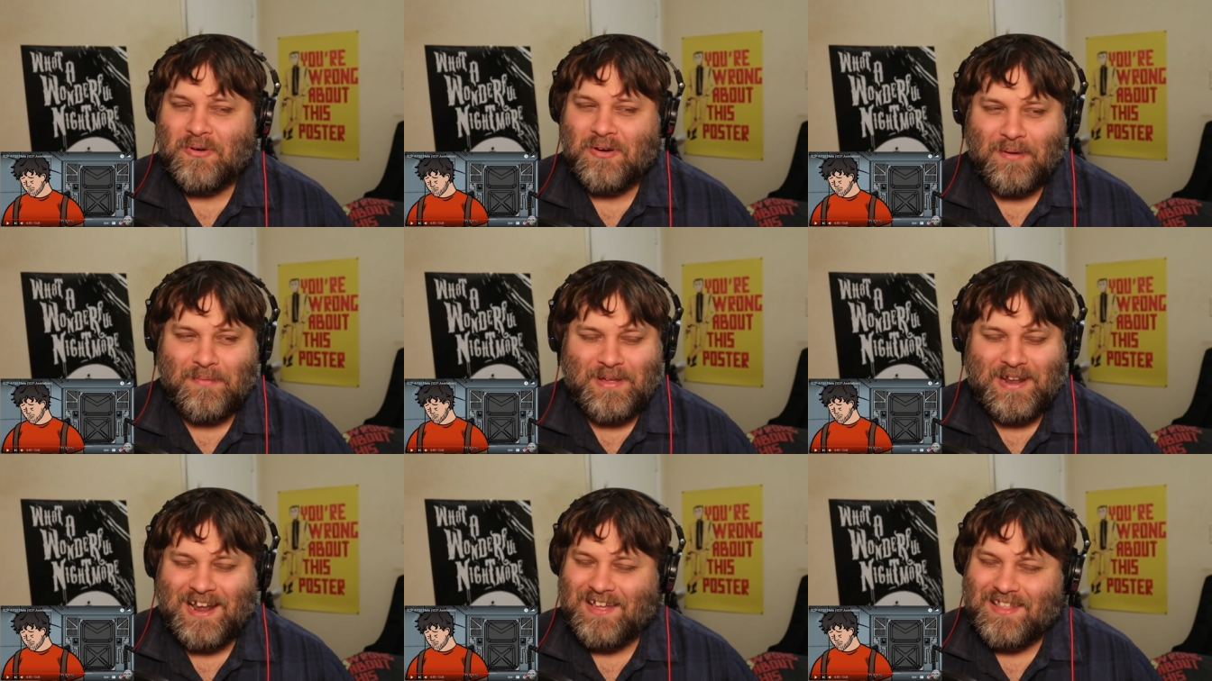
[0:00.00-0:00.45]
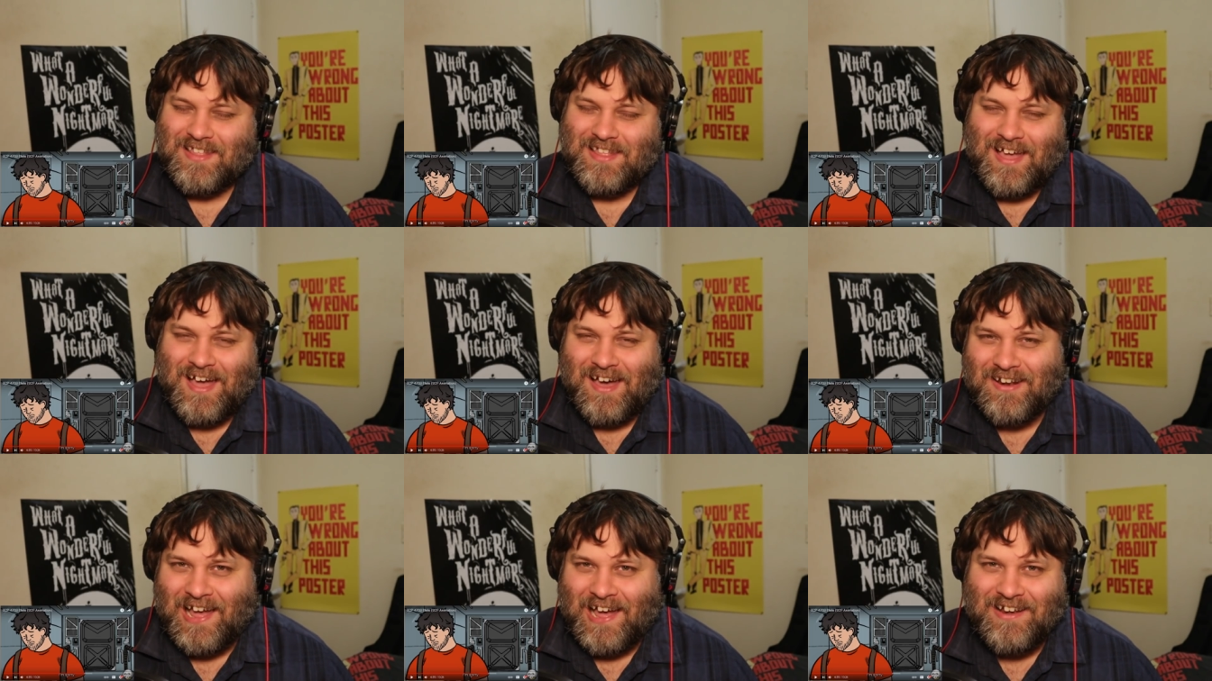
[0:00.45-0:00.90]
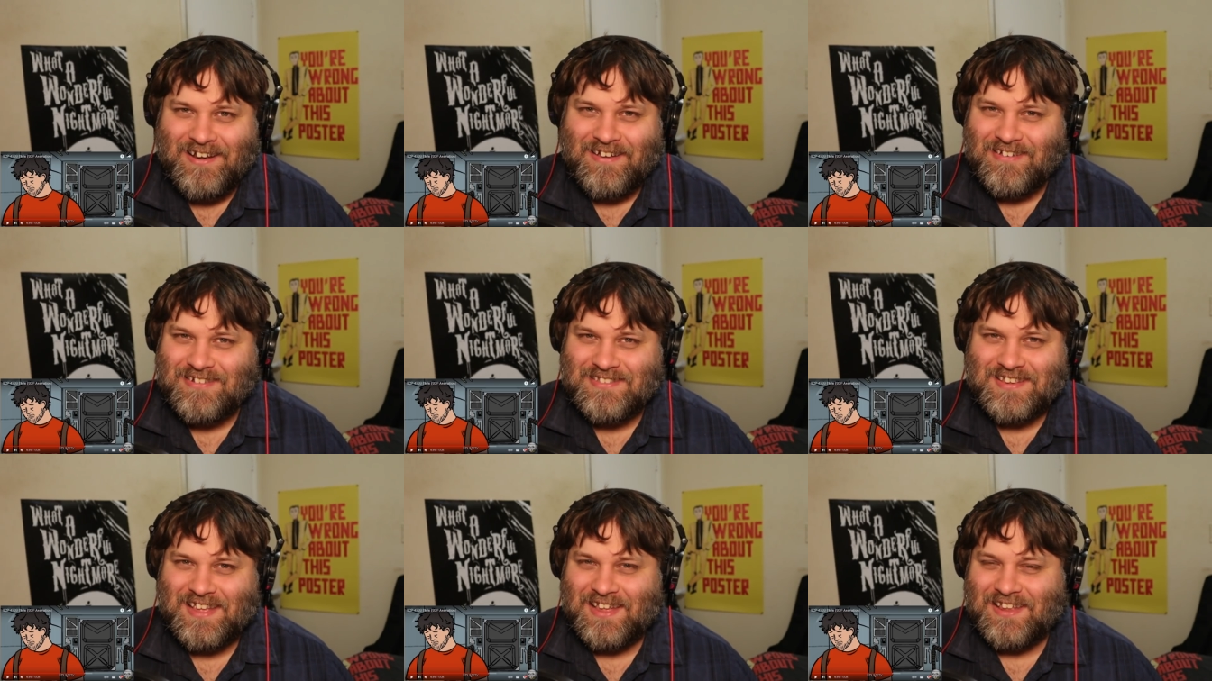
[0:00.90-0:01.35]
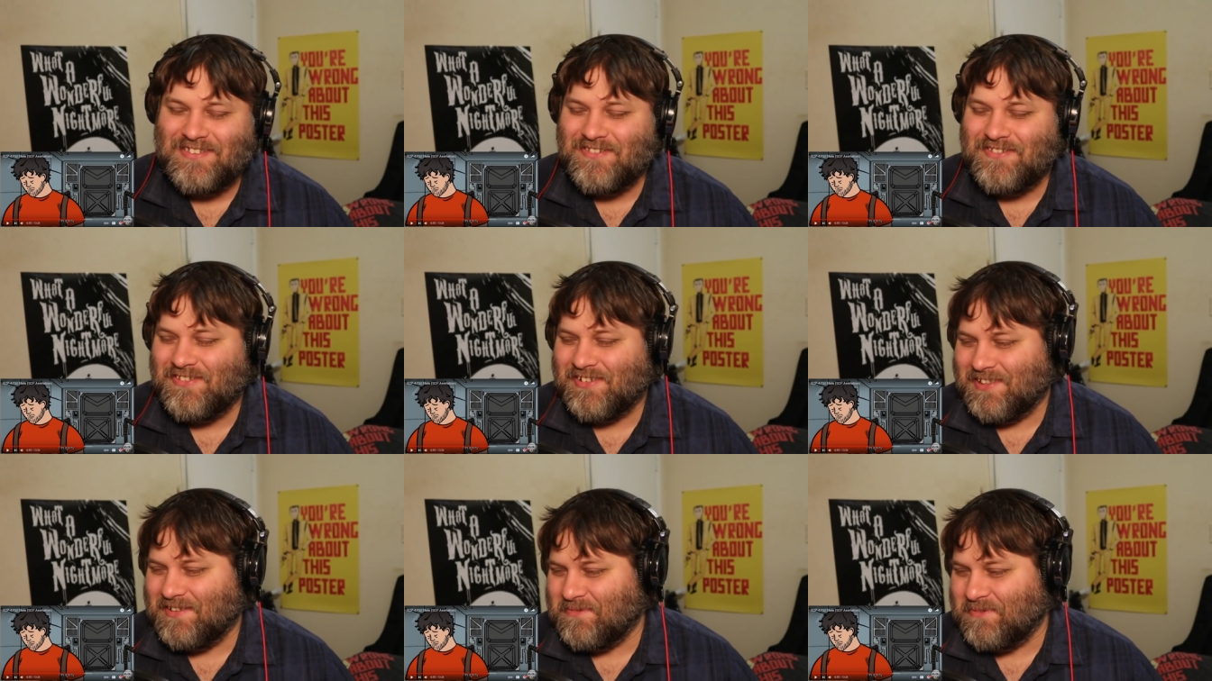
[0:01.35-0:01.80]
I mean, how, how else can you
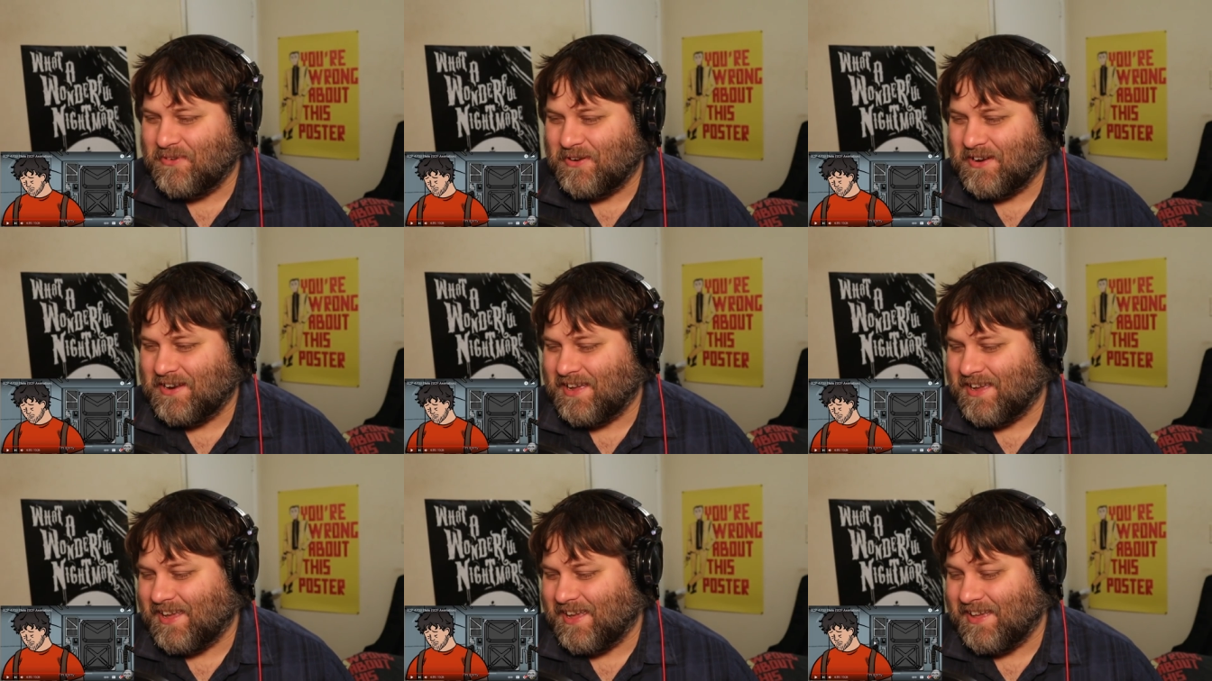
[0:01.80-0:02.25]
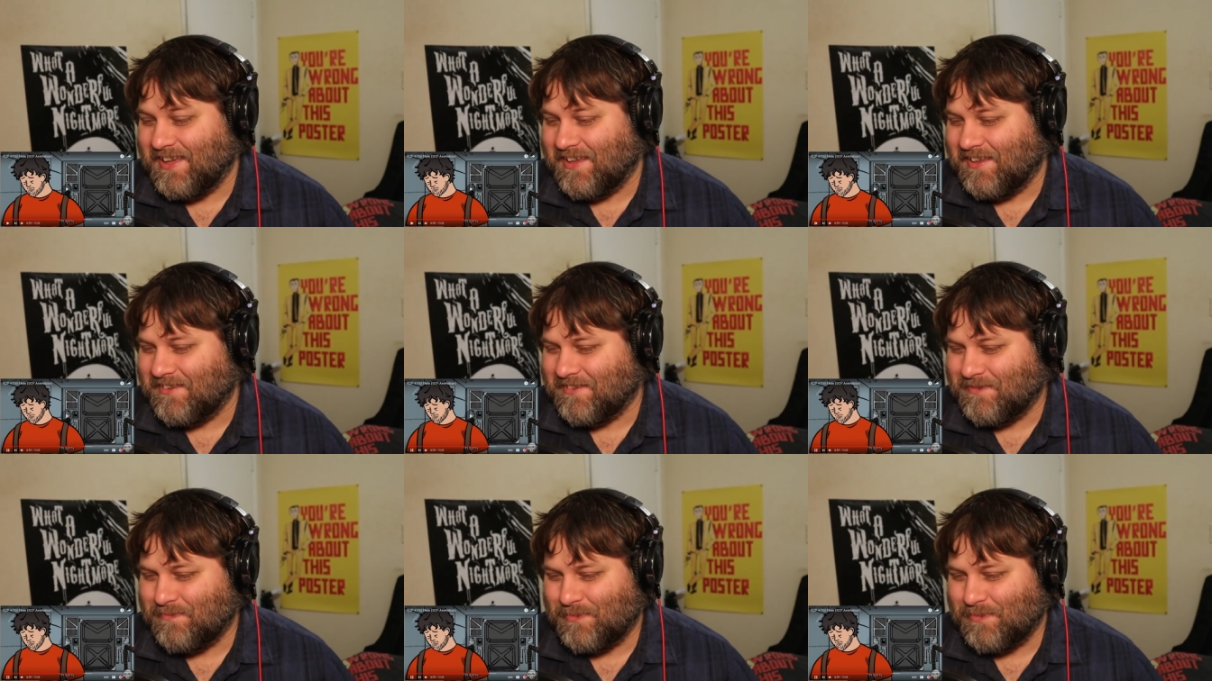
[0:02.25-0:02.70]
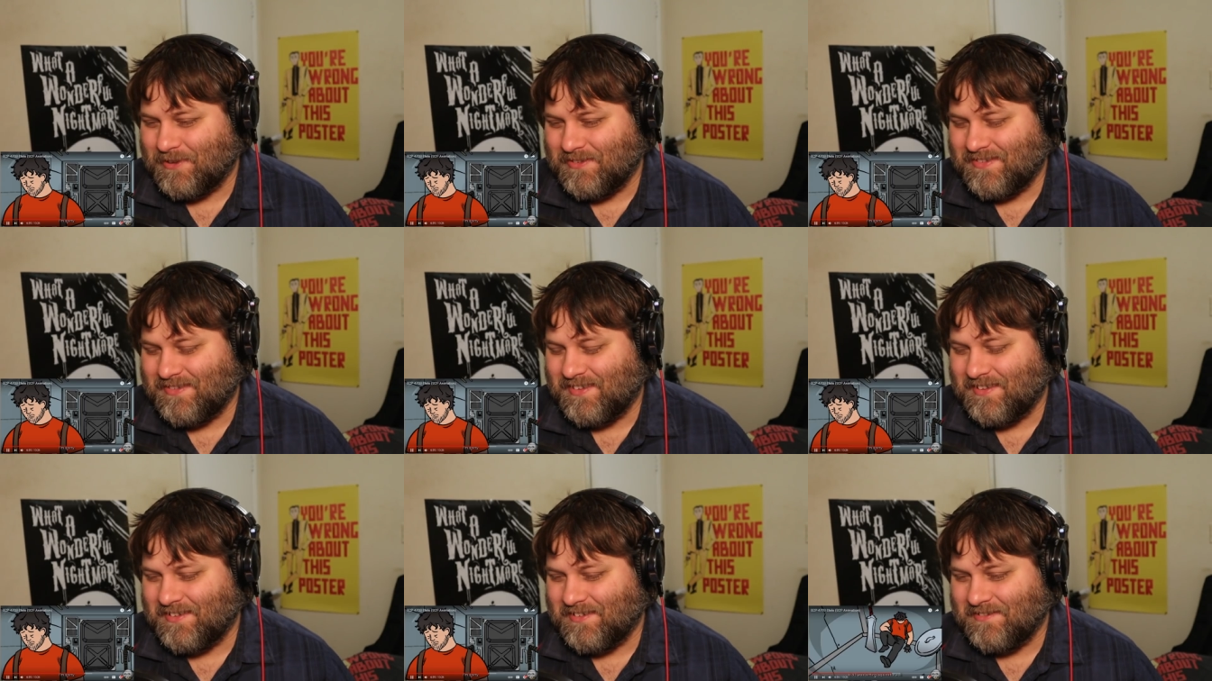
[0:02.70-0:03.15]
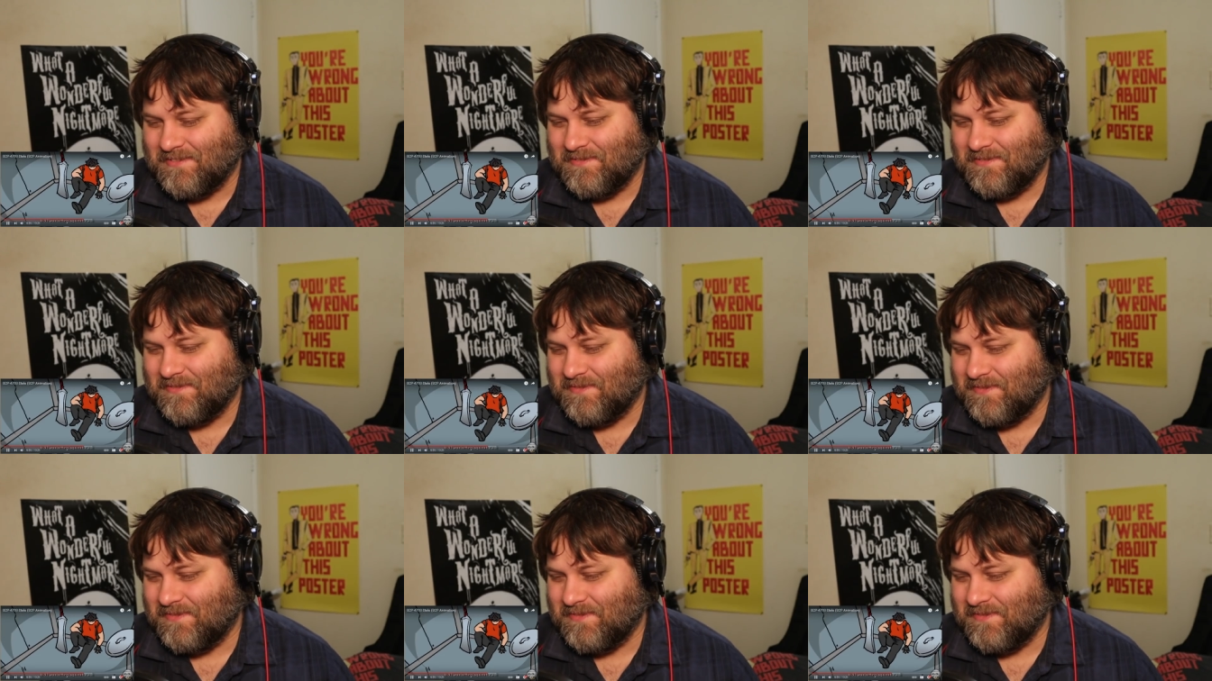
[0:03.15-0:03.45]
deliver it, I guess, but still.